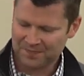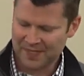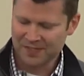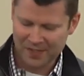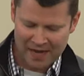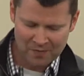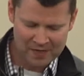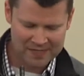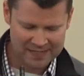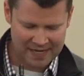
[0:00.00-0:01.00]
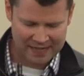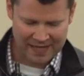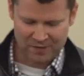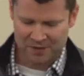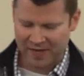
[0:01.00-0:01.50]
So that
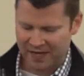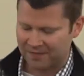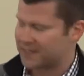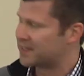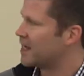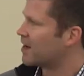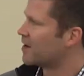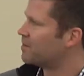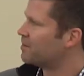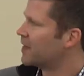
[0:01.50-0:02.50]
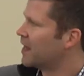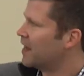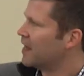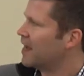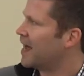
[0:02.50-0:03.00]
was May of this year.
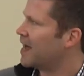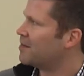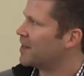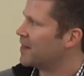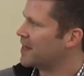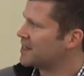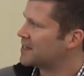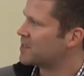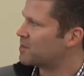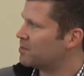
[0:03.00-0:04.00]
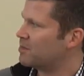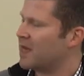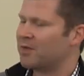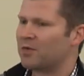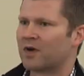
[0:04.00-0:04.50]
This is
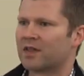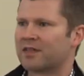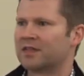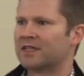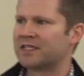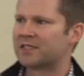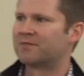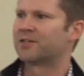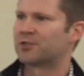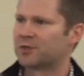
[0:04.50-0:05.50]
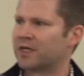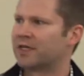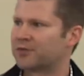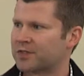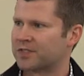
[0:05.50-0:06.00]
maybe one of the least visually
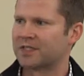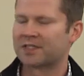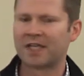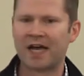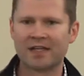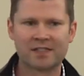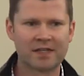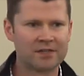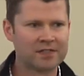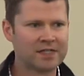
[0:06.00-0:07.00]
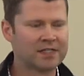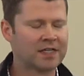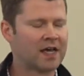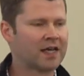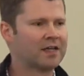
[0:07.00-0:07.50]
interesting slides that you'll see
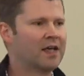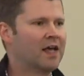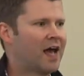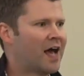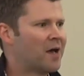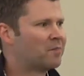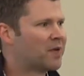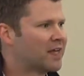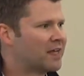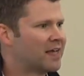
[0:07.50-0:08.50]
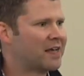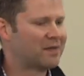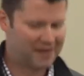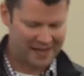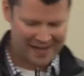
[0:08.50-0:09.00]
tonight. But
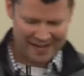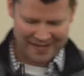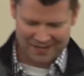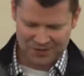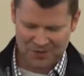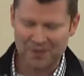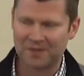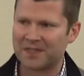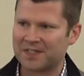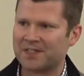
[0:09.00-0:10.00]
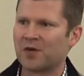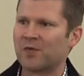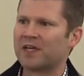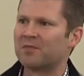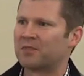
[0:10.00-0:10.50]
in June of this year,
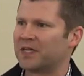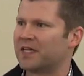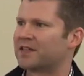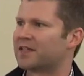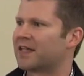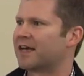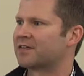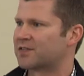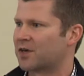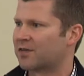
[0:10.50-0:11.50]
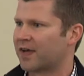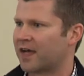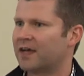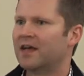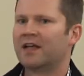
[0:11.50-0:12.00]
we completed the land
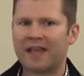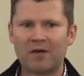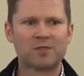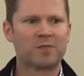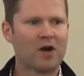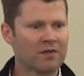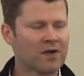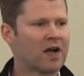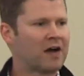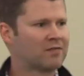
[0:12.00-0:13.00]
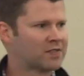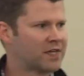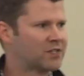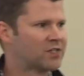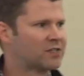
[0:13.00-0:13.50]
survey. That was part of our
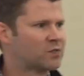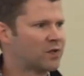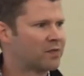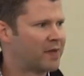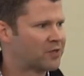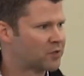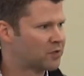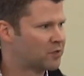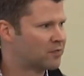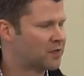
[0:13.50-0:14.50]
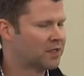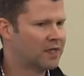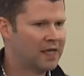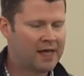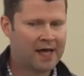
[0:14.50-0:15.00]
conversations with Metro Louisville.
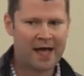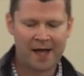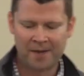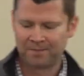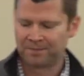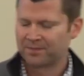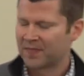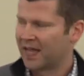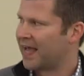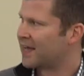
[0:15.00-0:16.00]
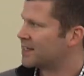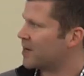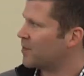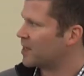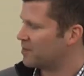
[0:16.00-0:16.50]
And
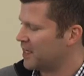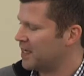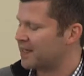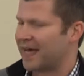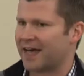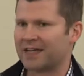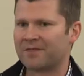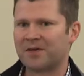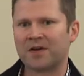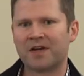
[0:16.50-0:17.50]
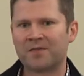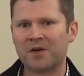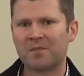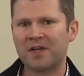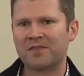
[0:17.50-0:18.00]
we completed that. If you're
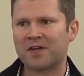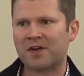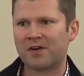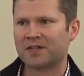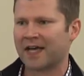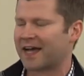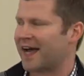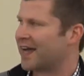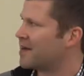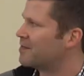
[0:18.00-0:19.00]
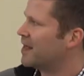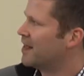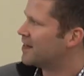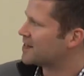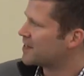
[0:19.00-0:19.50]
a bit of a nerd like I am,
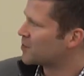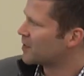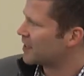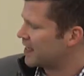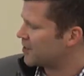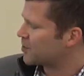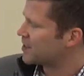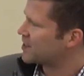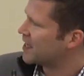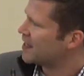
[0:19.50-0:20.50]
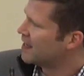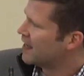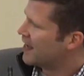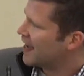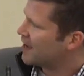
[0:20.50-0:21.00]
this is really interesting.
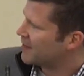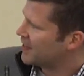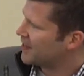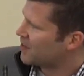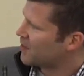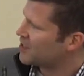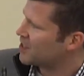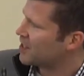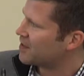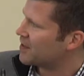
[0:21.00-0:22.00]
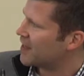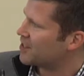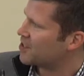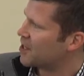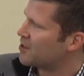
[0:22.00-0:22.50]
In the original, it
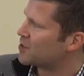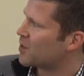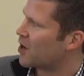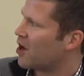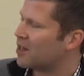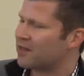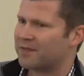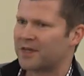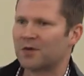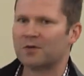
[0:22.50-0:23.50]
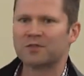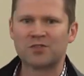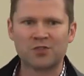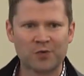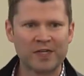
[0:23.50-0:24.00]
shows where all of the old
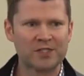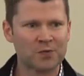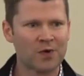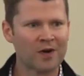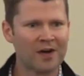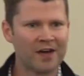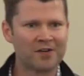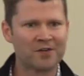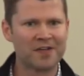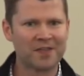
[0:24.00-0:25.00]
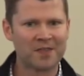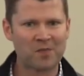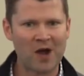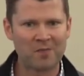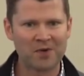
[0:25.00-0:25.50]
streets were underneath the
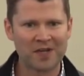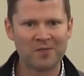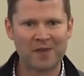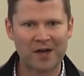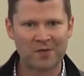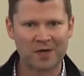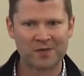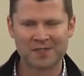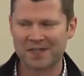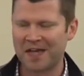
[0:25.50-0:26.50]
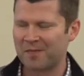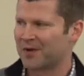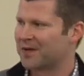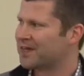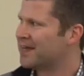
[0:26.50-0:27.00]
property back when it was a
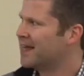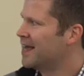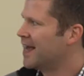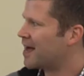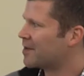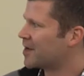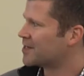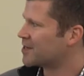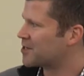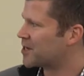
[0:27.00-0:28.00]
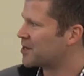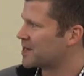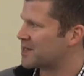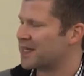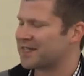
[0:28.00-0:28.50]
neighborhood. It also shows
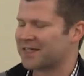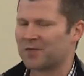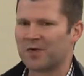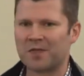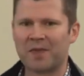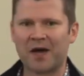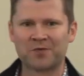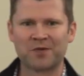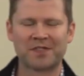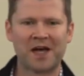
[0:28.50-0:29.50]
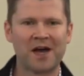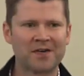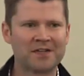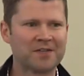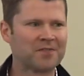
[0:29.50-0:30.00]
us things like where the boundaries are
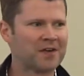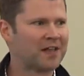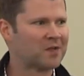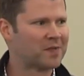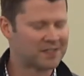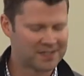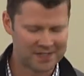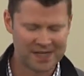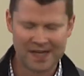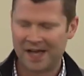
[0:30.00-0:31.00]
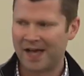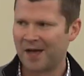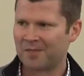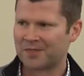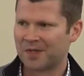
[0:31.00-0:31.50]
and different elements.
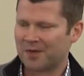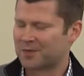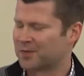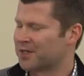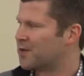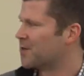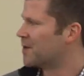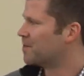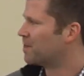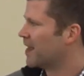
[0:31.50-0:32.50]
So that was really cool.